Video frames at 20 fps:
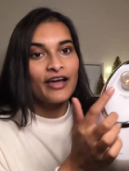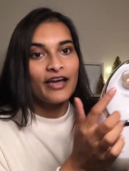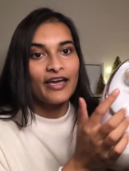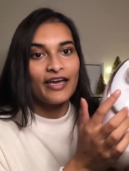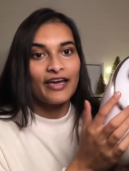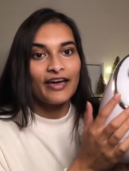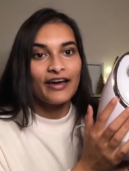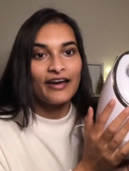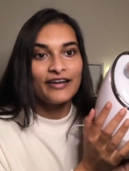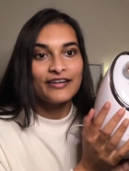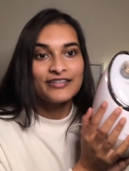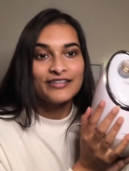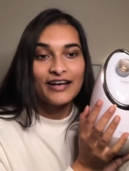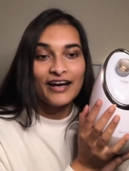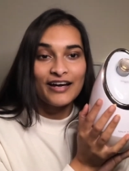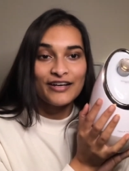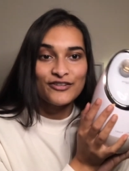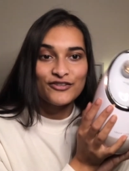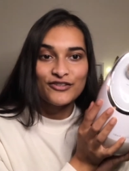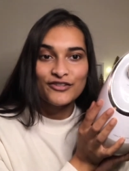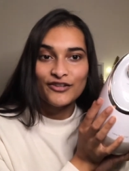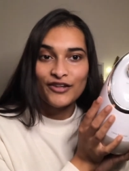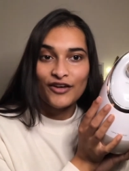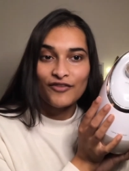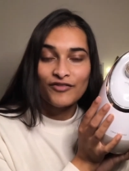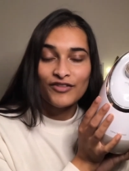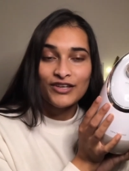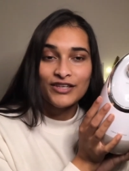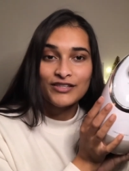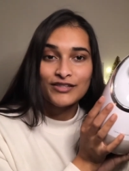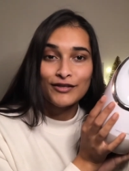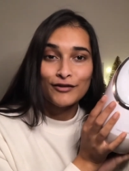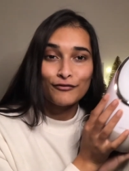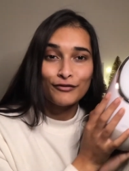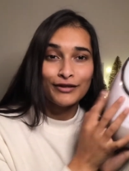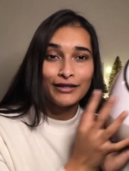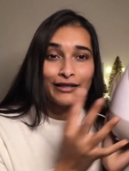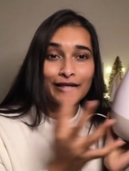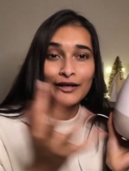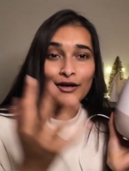And I just love this. It
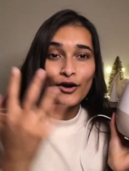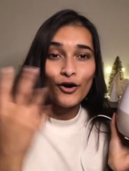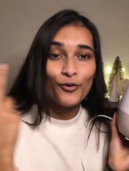really like